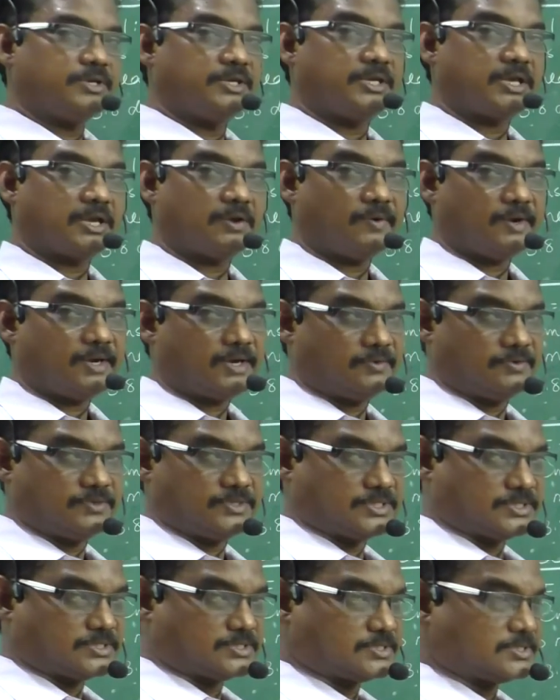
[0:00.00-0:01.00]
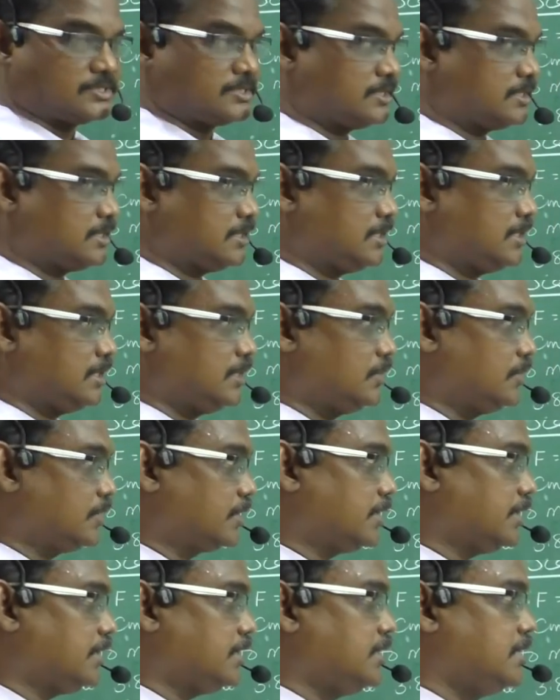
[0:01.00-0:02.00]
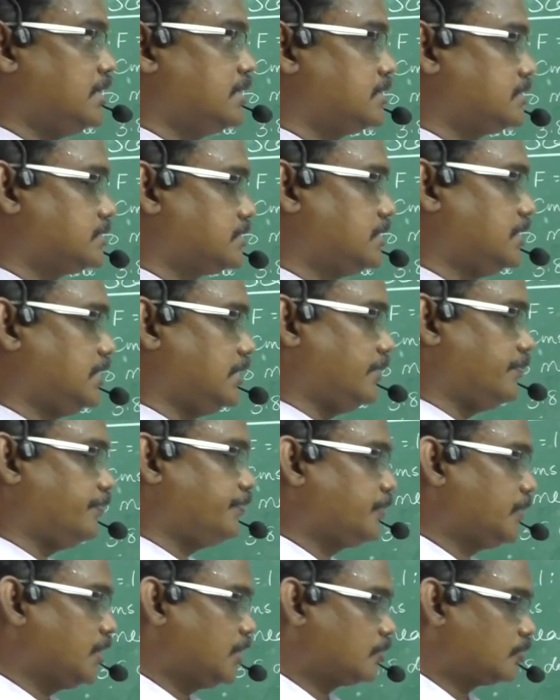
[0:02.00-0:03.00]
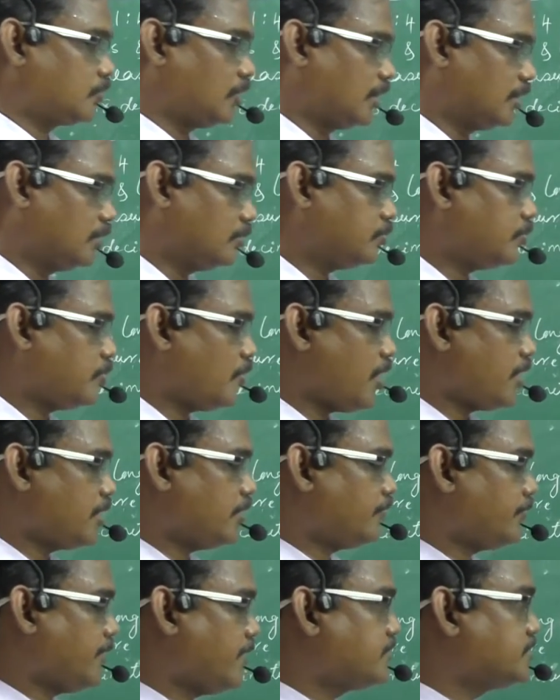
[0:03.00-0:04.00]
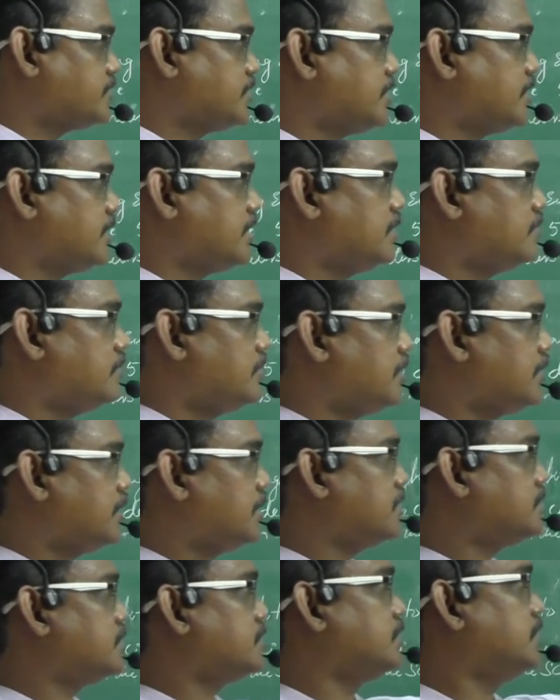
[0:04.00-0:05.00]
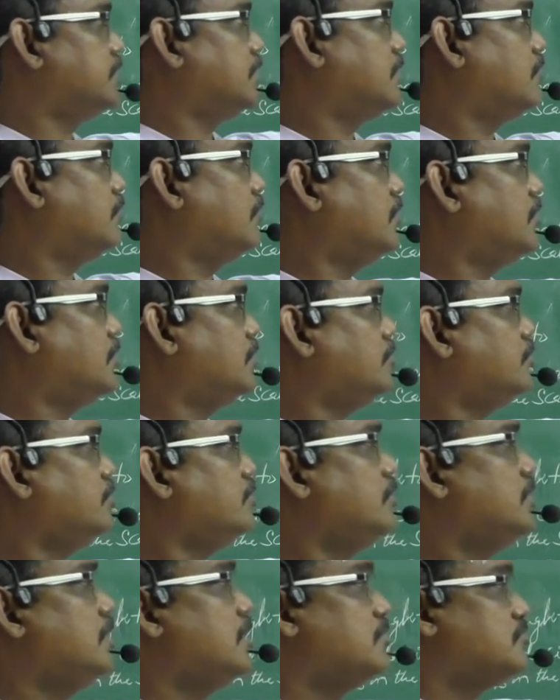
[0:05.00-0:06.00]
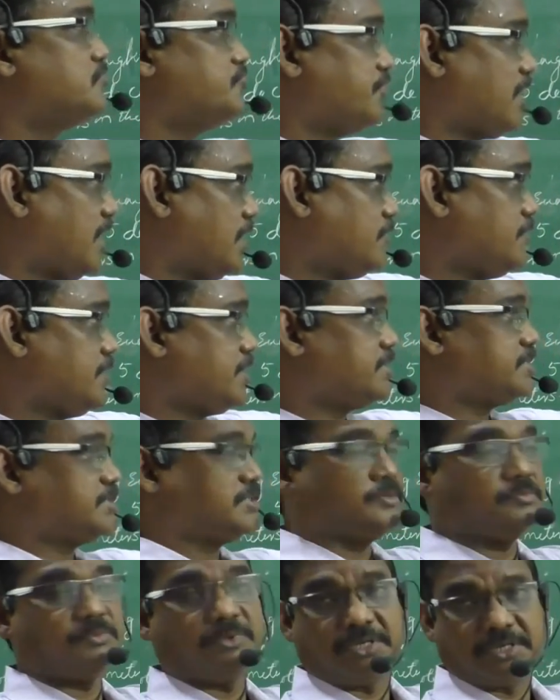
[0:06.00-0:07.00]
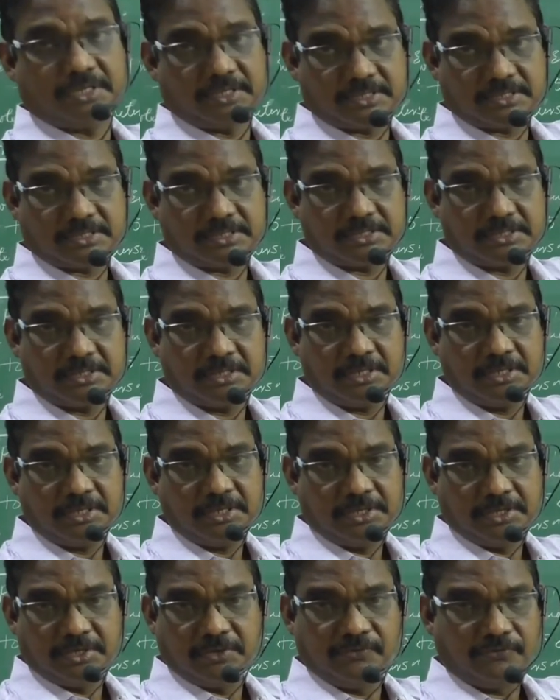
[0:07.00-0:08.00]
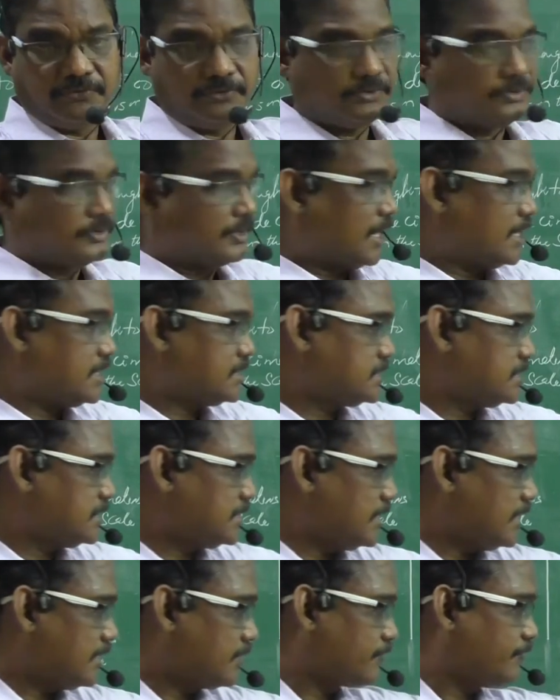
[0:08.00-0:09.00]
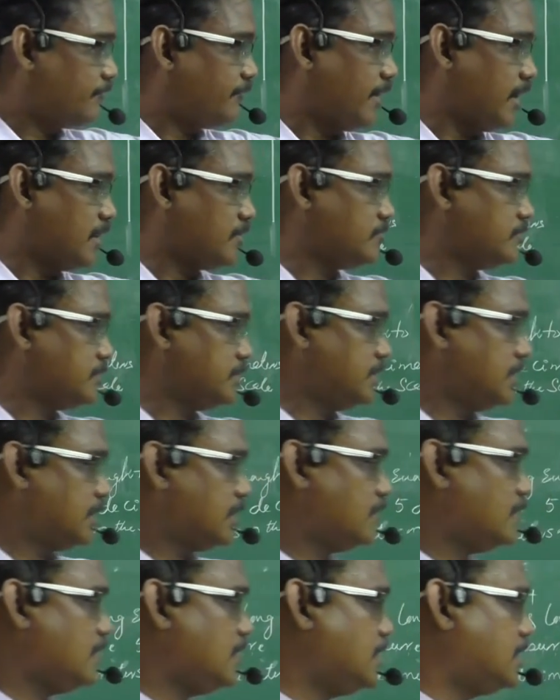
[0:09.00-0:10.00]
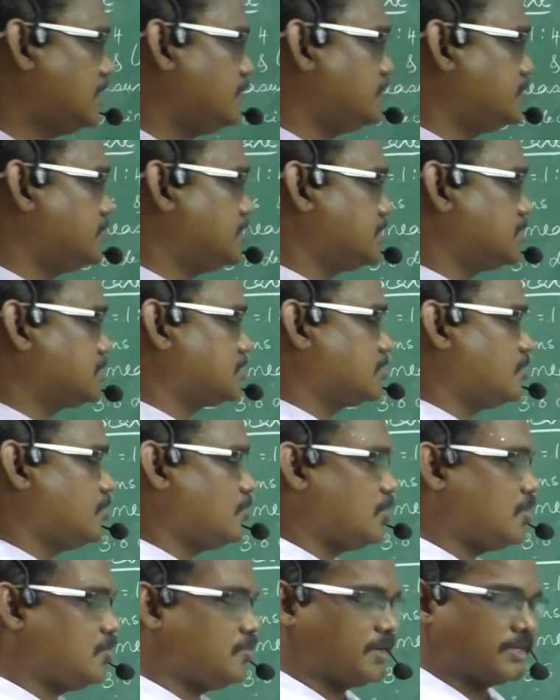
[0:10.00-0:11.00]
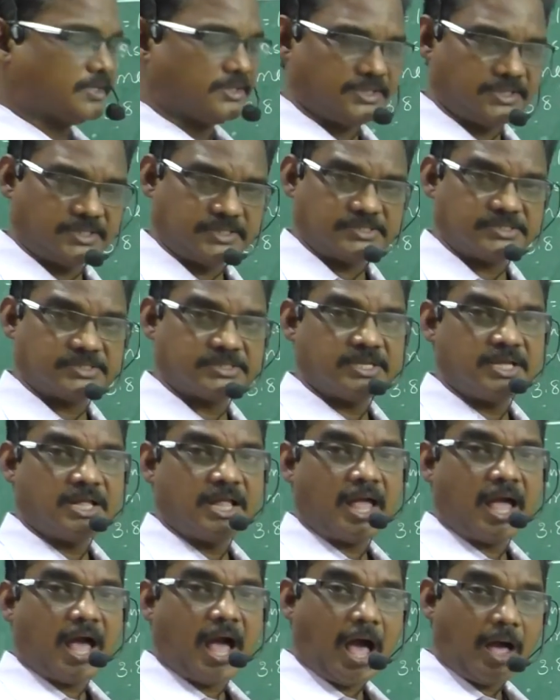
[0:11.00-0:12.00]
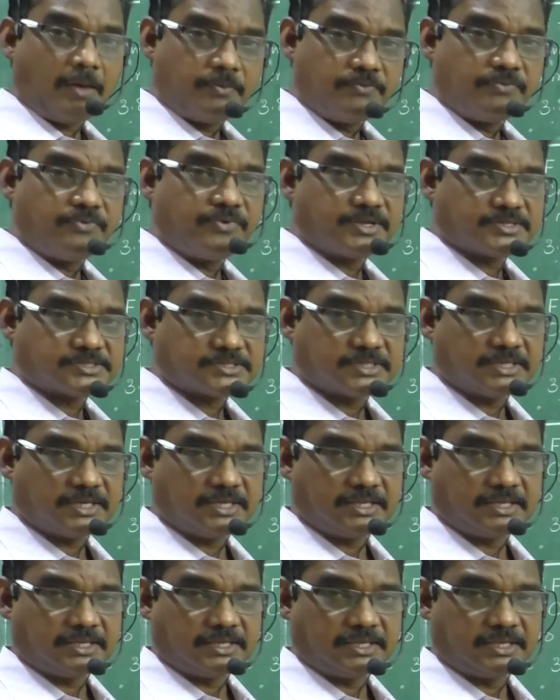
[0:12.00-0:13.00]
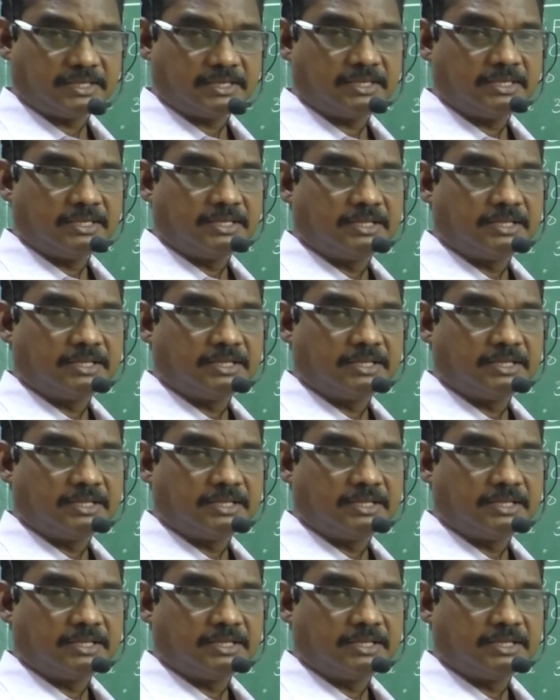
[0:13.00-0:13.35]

equal divisions. Okay? See, 12.5 centimeters equal to 5 decimeters. If you consider 5 equal divisions over this, obviously